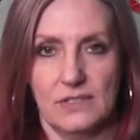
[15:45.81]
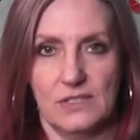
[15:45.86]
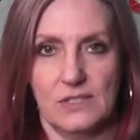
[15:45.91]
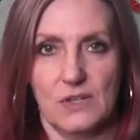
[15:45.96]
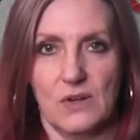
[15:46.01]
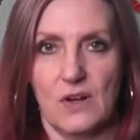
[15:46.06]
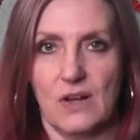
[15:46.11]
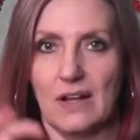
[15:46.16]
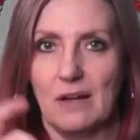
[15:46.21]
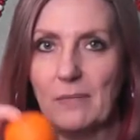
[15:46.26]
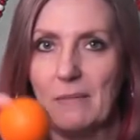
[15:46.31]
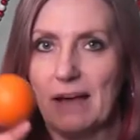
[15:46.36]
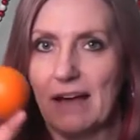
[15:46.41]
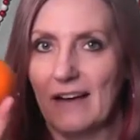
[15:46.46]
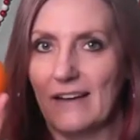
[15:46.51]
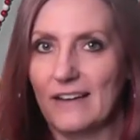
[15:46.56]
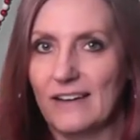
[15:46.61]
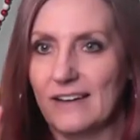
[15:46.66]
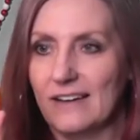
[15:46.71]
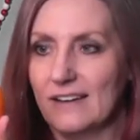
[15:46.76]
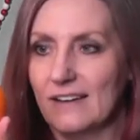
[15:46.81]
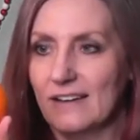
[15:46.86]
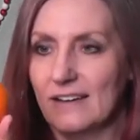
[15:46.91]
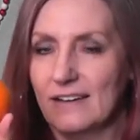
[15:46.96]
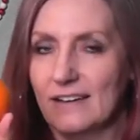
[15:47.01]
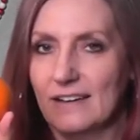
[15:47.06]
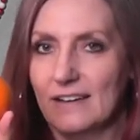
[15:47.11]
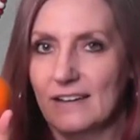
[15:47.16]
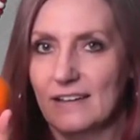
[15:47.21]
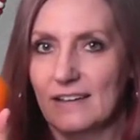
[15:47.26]
talk about
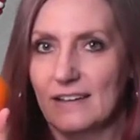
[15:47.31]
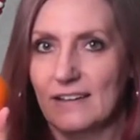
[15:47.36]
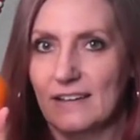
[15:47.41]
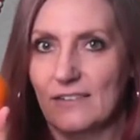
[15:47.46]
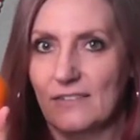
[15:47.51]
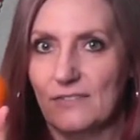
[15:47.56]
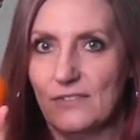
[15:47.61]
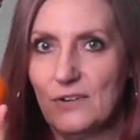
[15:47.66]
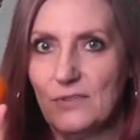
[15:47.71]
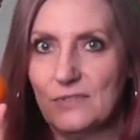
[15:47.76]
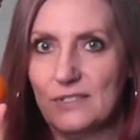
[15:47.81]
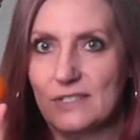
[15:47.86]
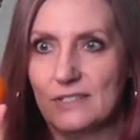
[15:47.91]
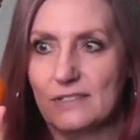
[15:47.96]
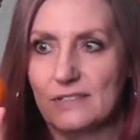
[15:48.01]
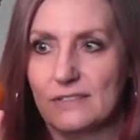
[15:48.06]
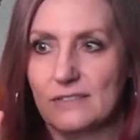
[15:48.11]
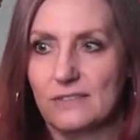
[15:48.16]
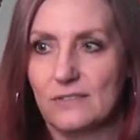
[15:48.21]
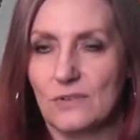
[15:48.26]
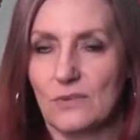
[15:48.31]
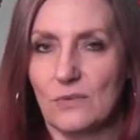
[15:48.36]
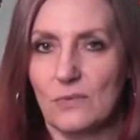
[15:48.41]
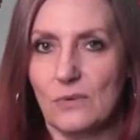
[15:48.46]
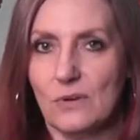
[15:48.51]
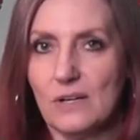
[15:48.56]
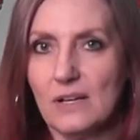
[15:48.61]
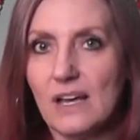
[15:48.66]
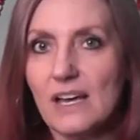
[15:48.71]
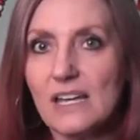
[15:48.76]
fruit.
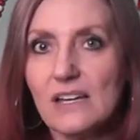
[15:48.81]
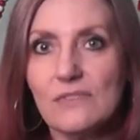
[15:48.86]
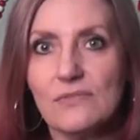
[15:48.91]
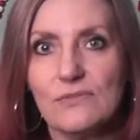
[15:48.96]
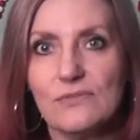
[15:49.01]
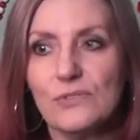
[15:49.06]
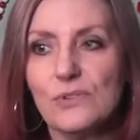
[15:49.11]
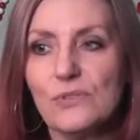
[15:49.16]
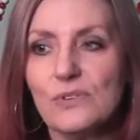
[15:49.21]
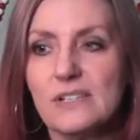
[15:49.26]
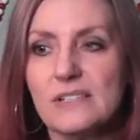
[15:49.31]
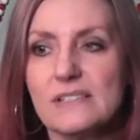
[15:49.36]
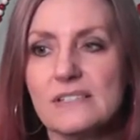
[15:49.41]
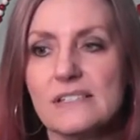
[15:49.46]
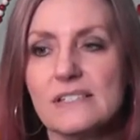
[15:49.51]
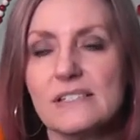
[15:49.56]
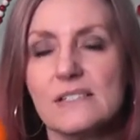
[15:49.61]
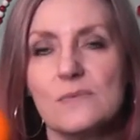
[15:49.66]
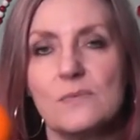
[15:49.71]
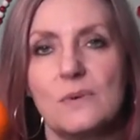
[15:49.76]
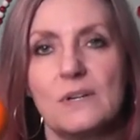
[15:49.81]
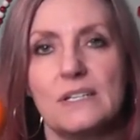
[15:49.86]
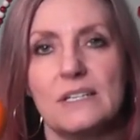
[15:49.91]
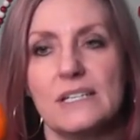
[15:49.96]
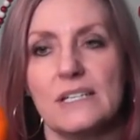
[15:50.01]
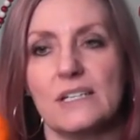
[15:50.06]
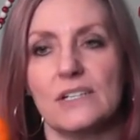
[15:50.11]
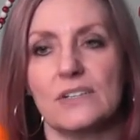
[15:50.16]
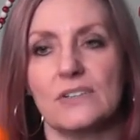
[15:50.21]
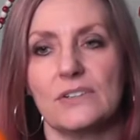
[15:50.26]
What kind of fruit is this one
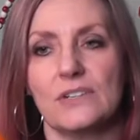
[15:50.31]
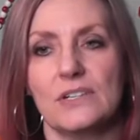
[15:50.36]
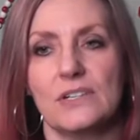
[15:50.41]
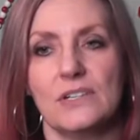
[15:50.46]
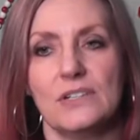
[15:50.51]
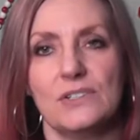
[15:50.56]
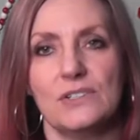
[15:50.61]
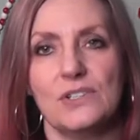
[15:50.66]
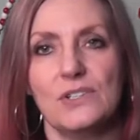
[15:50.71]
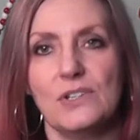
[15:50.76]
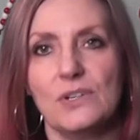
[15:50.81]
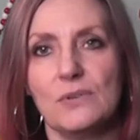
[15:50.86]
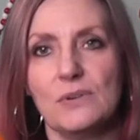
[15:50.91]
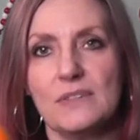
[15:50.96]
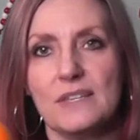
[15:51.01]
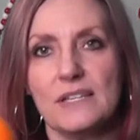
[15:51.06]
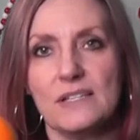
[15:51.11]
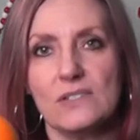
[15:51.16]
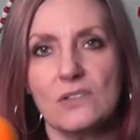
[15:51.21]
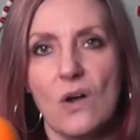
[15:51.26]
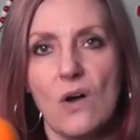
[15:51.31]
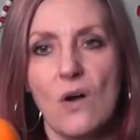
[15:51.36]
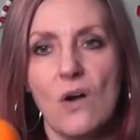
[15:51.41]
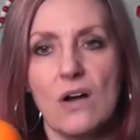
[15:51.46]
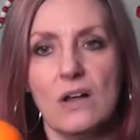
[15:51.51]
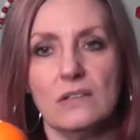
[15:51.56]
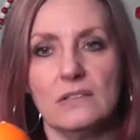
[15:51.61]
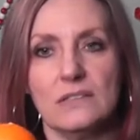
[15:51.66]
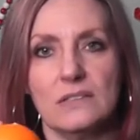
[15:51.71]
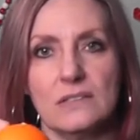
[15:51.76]
here? Do you know what that's
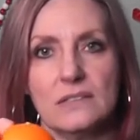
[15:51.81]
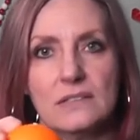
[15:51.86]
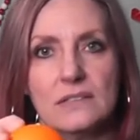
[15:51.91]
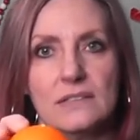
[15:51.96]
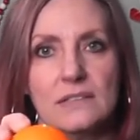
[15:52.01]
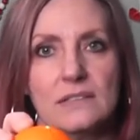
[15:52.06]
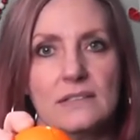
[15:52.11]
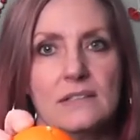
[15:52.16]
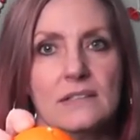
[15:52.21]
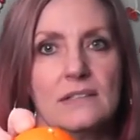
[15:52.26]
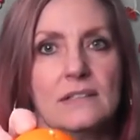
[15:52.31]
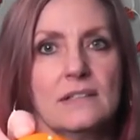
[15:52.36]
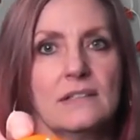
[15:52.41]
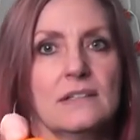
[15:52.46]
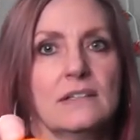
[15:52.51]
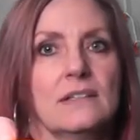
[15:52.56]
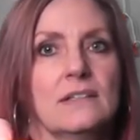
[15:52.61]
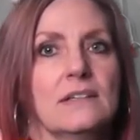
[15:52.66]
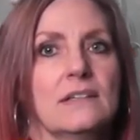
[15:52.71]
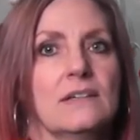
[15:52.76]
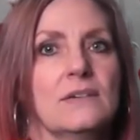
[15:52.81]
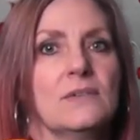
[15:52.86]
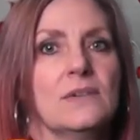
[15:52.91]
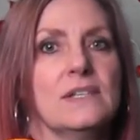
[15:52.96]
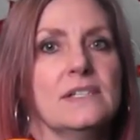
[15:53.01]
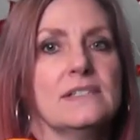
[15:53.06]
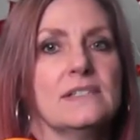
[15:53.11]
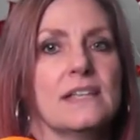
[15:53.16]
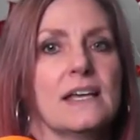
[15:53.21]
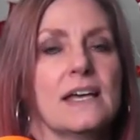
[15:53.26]
called?
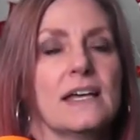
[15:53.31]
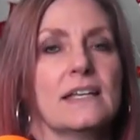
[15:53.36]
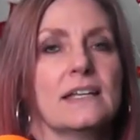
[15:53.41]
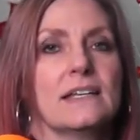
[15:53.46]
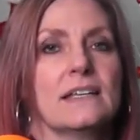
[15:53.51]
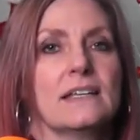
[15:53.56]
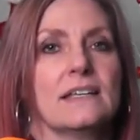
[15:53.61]
What is that?